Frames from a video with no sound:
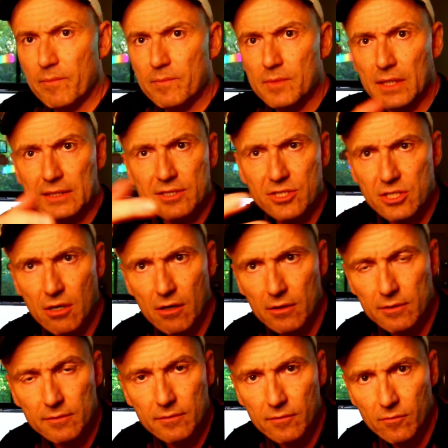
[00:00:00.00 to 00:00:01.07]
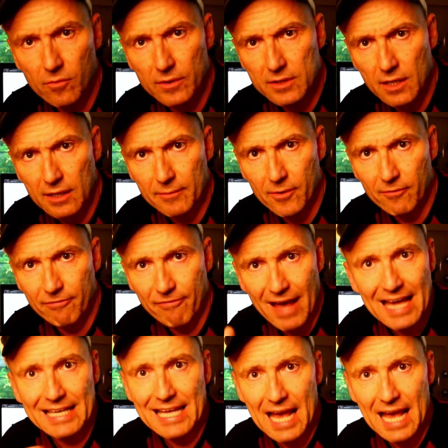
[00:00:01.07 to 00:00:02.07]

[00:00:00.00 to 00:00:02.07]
let's start with talking about fatty